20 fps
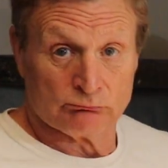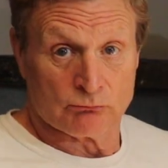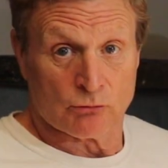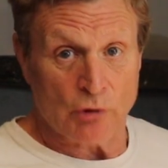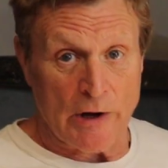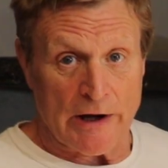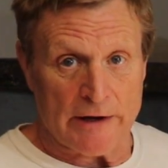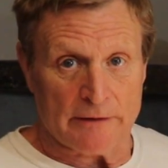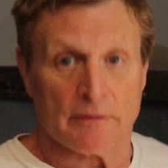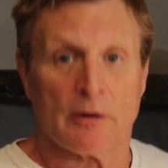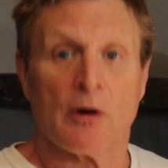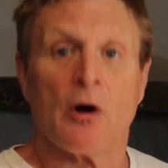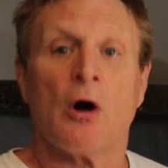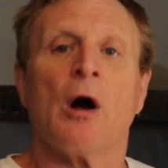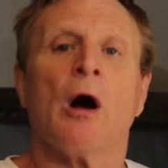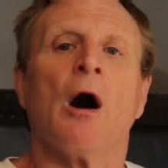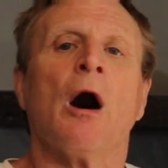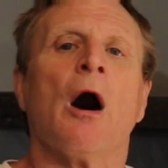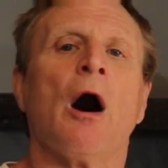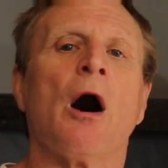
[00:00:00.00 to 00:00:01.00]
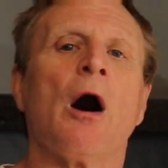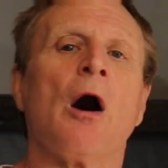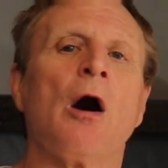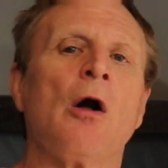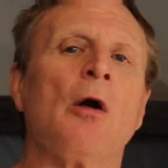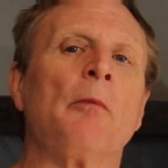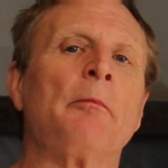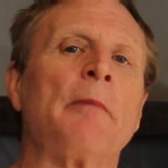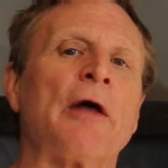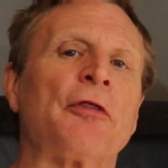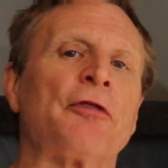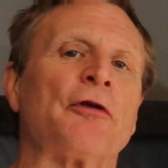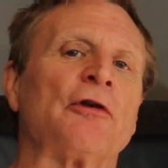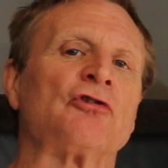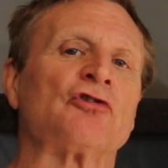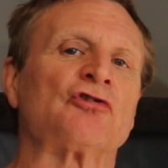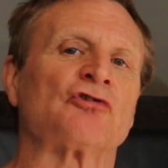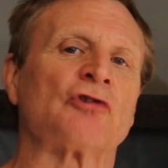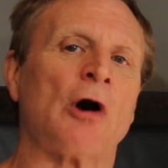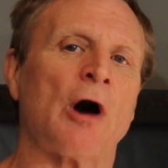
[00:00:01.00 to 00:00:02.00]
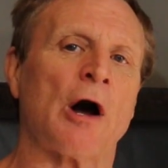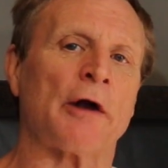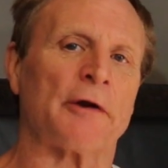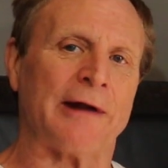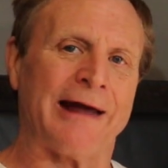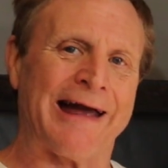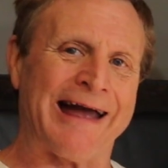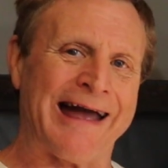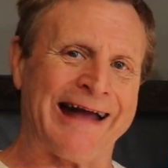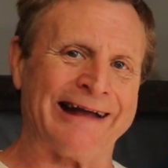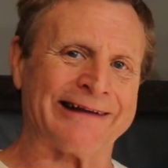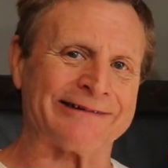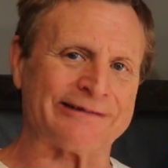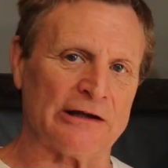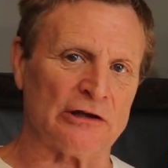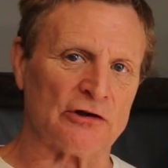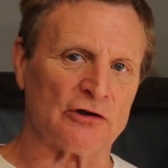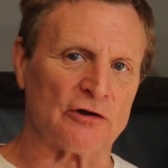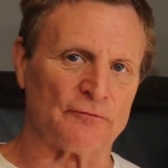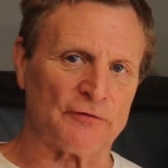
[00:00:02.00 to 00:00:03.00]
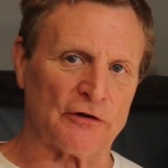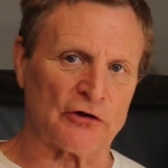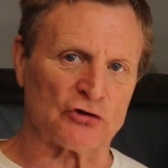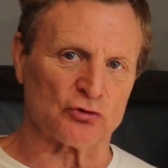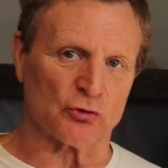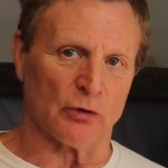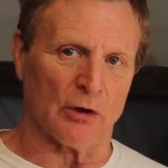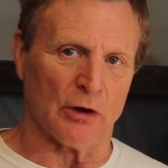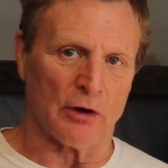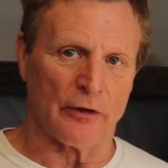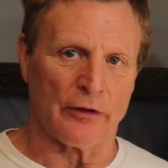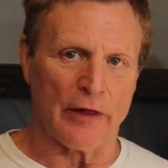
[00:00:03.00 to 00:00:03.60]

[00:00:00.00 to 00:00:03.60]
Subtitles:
Great. All methods taught as individual.